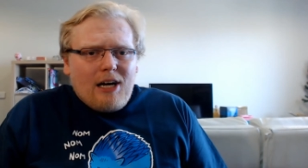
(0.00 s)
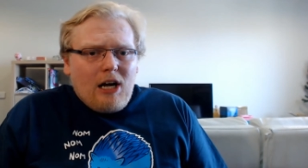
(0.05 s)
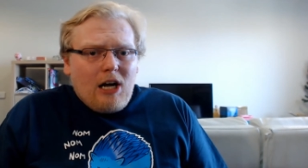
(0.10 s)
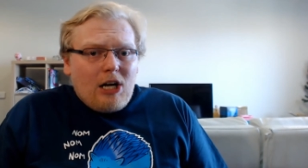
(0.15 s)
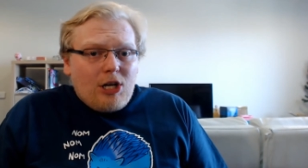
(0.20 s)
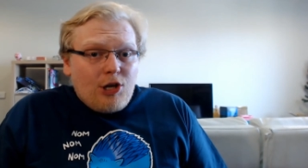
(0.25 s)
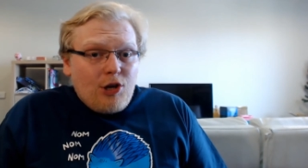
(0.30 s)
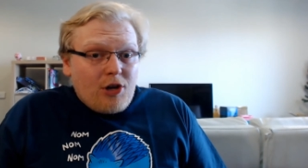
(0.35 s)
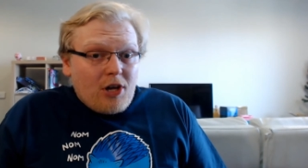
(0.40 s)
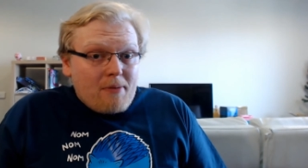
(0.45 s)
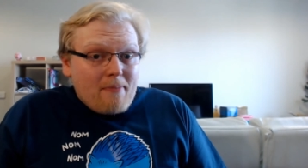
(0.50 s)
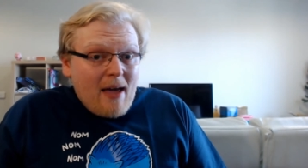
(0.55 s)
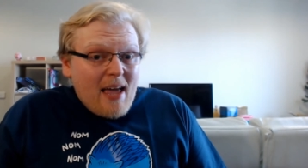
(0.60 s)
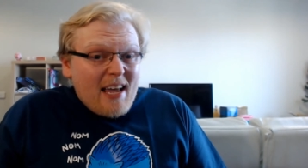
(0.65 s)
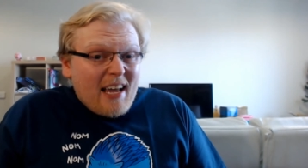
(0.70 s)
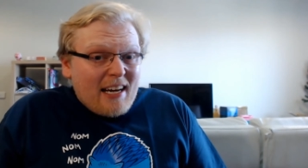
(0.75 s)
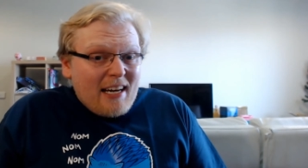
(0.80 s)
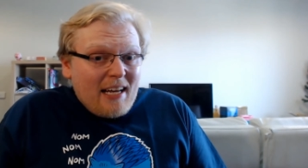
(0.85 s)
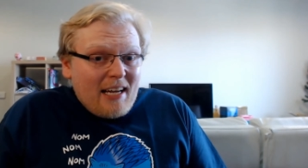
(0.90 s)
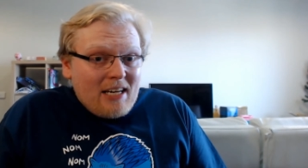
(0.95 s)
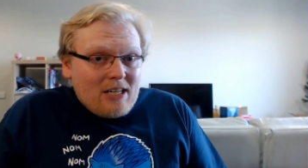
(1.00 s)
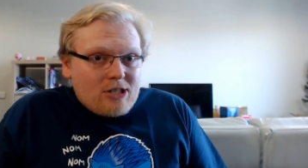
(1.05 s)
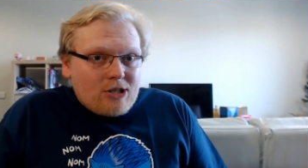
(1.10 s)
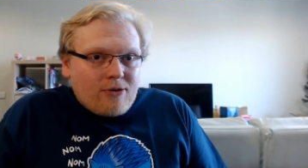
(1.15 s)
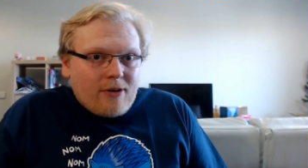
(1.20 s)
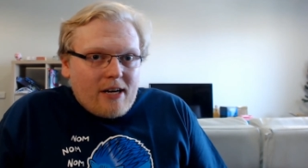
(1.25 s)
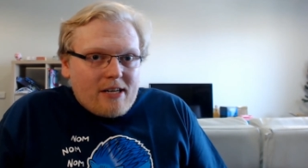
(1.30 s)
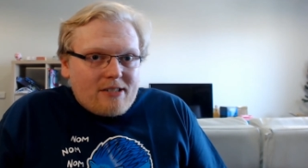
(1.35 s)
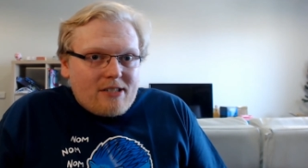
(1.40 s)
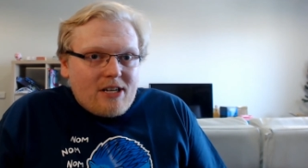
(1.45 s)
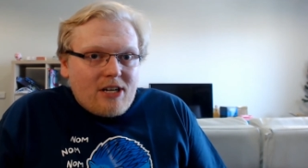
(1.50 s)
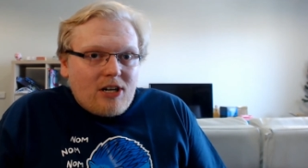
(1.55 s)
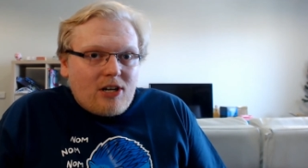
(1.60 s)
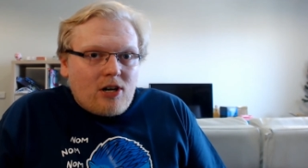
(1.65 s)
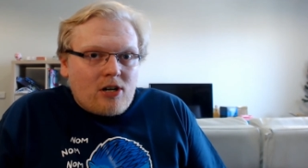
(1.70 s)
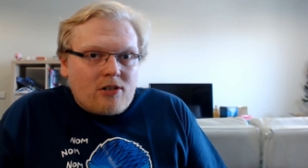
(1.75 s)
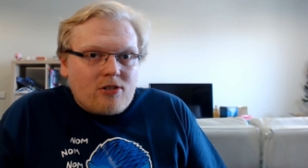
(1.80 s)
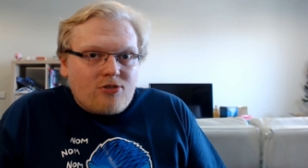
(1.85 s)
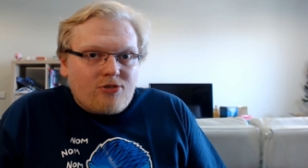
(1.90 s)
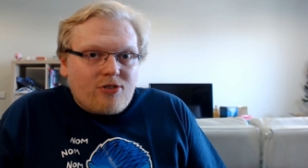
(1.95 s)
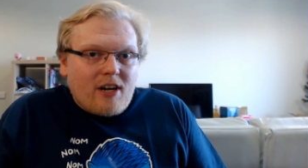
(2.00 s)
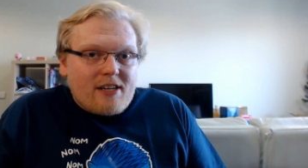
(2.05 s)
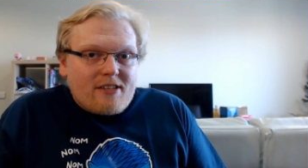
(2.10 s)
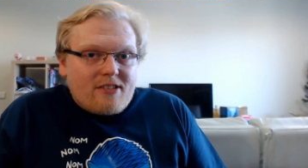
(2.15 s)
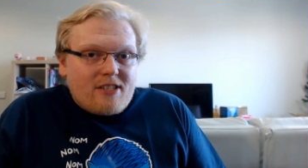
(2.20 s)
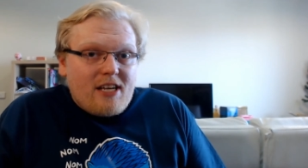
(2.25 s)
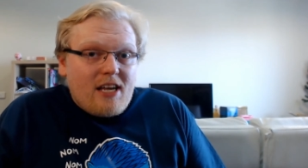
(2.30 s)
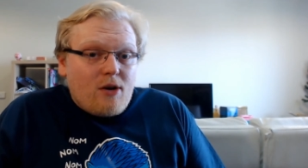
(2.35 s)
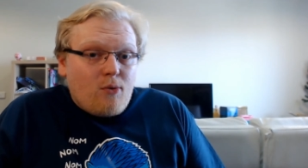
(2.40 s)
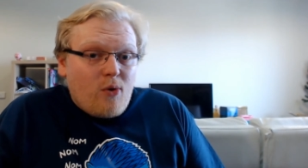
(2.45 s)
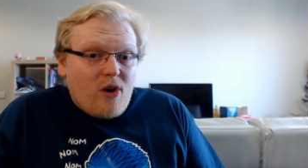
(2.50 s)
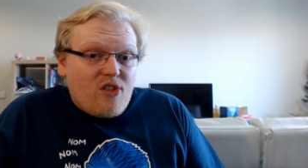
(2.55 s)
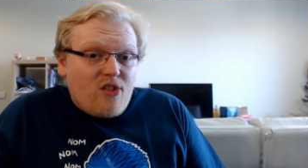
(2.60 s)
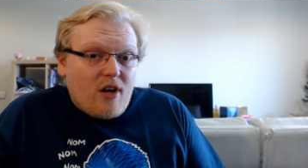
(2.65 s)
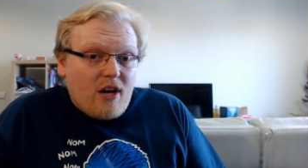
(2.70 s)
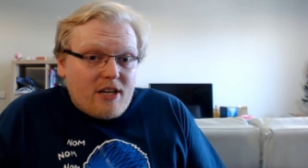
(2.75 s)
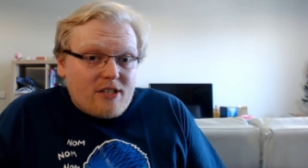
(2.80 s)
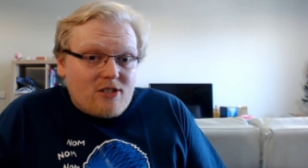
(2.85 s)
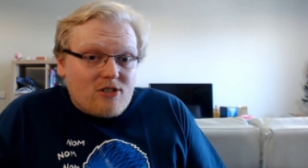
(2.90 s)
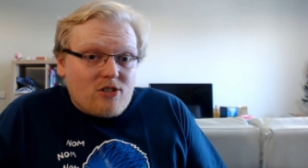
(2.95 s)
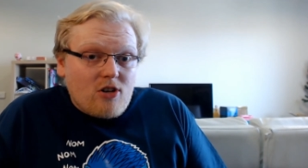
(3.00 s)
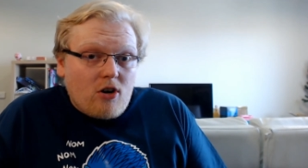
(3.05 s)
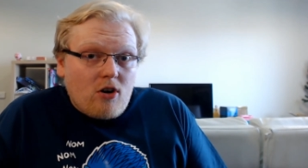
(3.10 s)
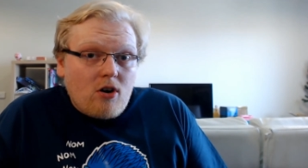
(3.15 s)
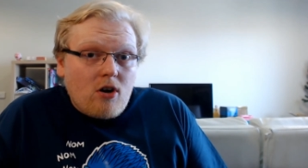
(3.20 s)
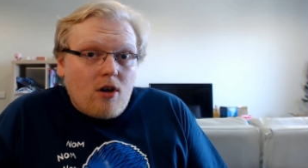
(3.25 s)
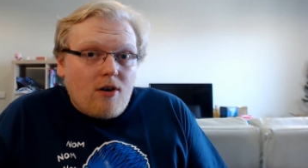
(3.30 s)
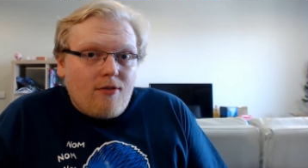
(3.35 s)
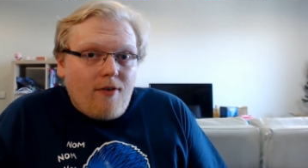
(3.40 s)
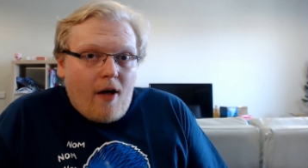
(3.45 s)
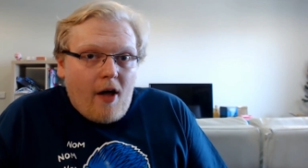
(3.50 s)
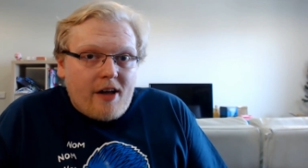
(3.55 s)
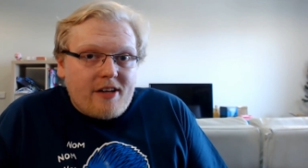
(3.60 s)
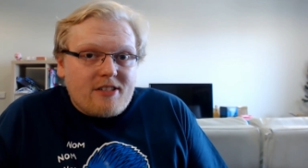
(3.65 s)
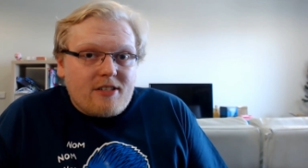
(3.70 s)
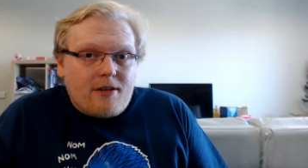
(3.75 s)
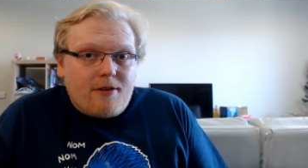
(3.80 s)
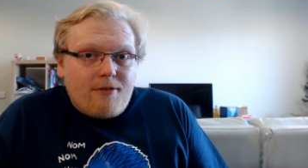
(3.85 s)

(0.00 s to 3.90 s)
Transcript: You can make an interesting contrast here with A Song of Ice and